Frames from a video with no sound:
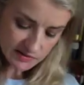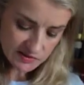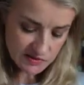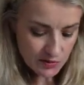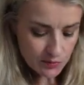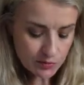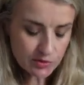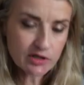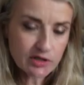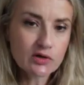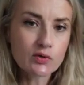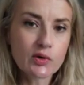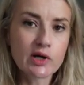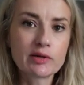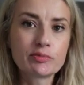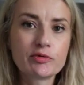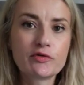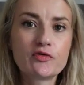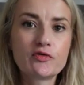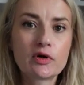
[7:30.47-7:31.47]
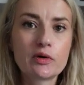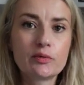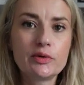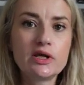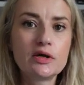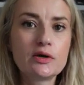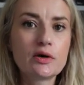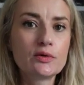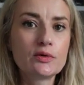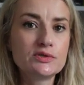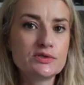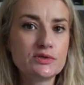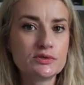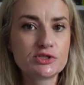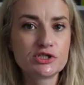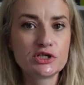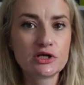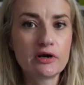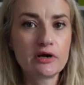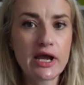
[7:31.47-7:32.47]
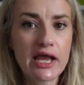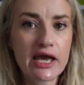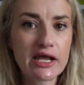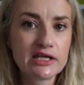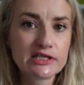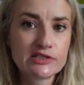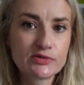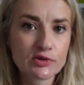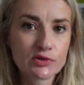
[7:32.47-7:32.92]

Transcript: So real quick before we go to Sugar Addict,